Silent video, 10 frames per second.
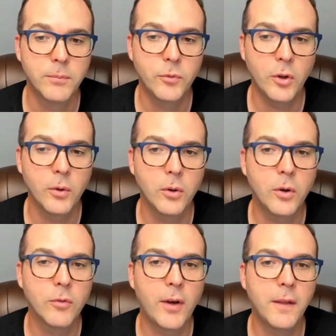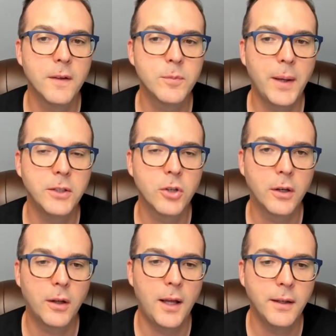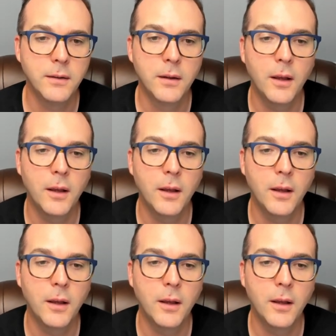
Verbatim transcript: So you can find this page online,